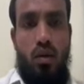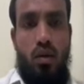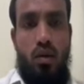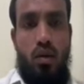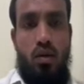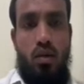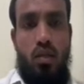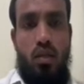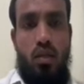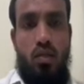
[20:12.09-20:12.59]

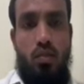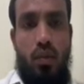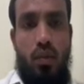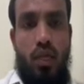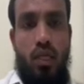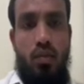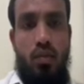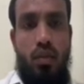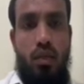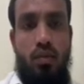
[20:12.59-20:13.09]
The
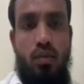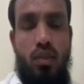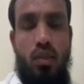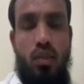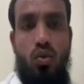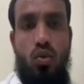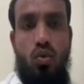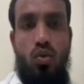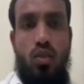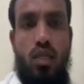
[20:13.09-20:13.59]
space between the
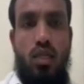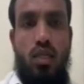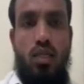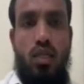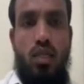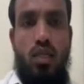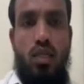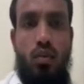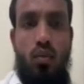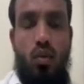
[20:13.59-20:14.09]
two cells
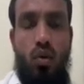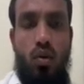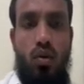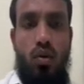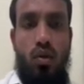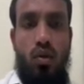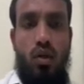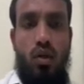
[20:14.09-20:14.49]
are more,